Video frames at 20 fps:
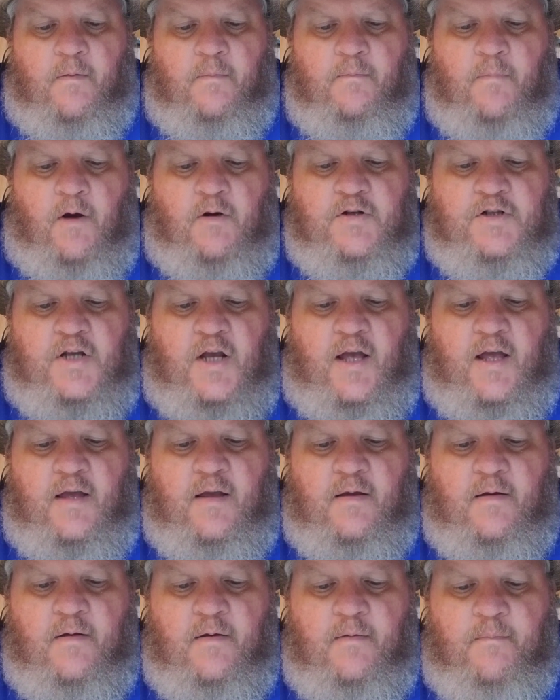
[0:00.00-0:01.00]

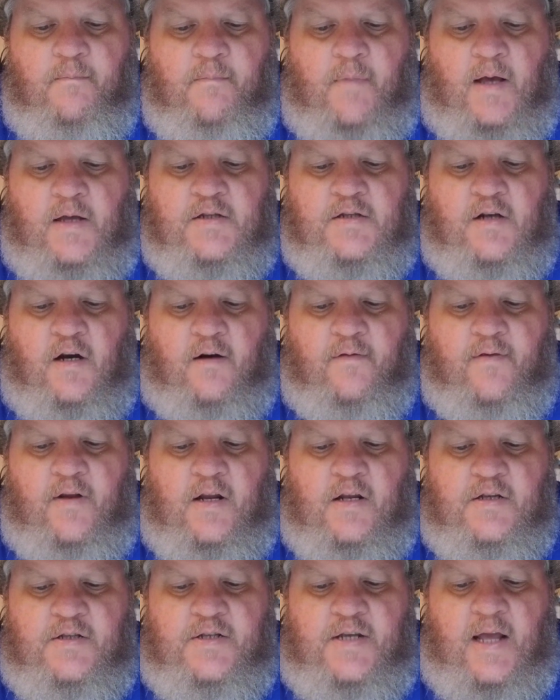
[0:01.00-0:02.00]
Moshe, my servant
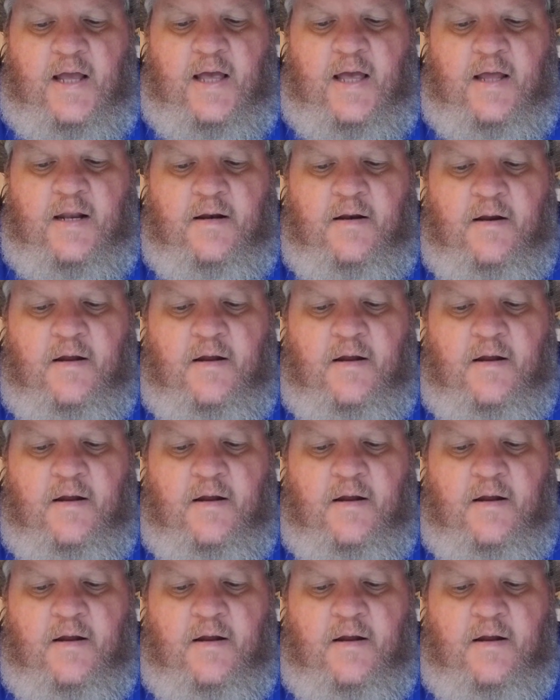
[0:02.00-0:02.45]
is dead.